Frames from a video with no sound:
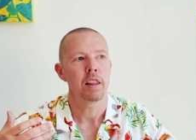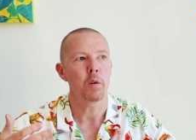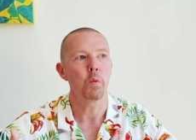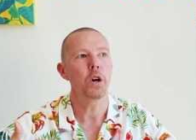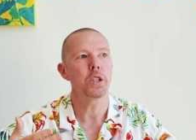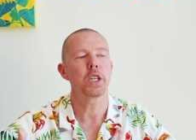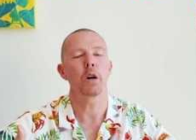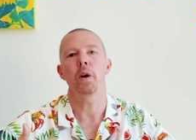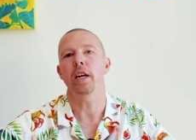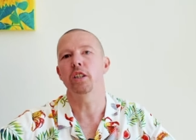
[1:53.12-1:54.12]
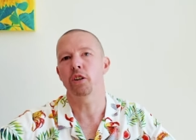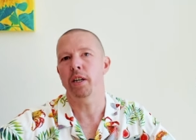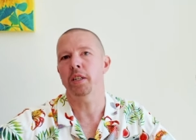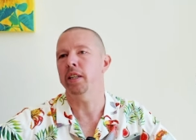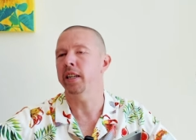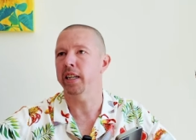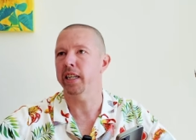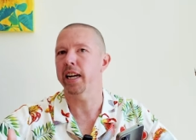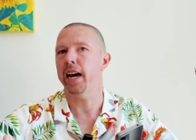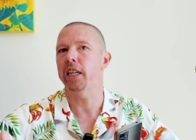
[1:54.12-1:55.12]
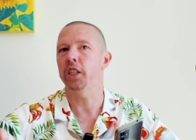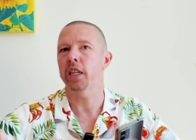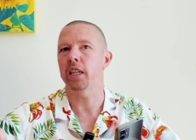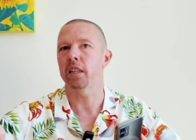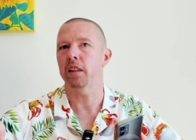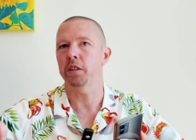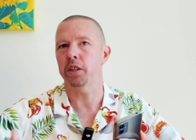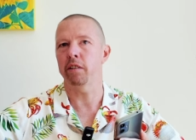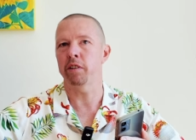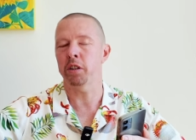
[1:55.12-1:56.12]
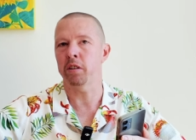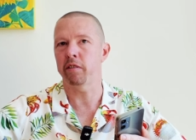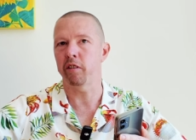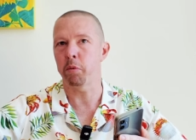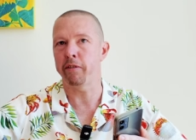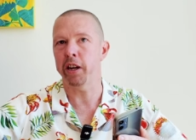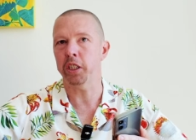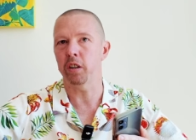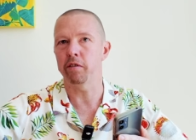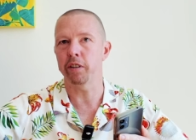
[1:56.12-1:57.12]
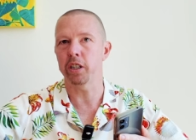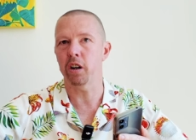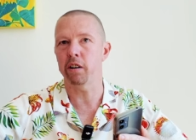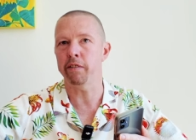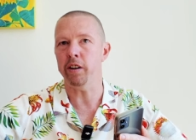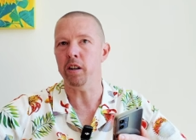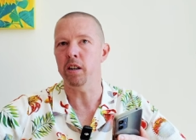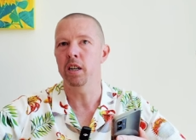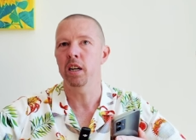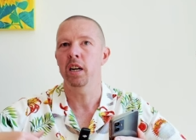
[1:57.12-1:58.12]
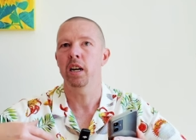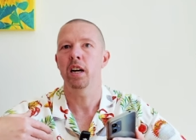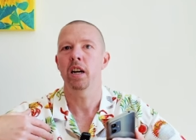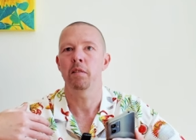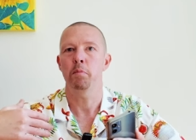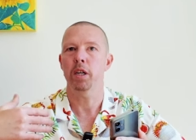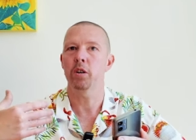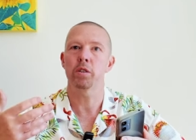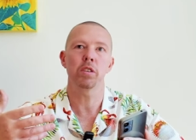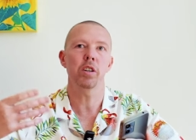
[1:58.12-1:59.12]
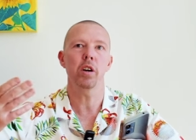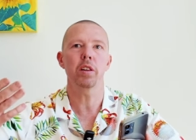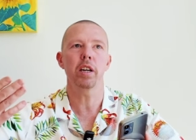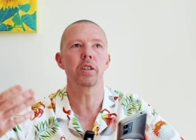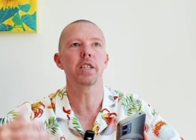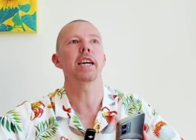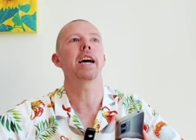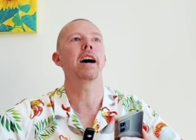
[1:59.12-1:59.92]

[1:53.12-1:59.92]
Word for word: they weren't so interested in engaging the services of a professional photographer because, you know, they could take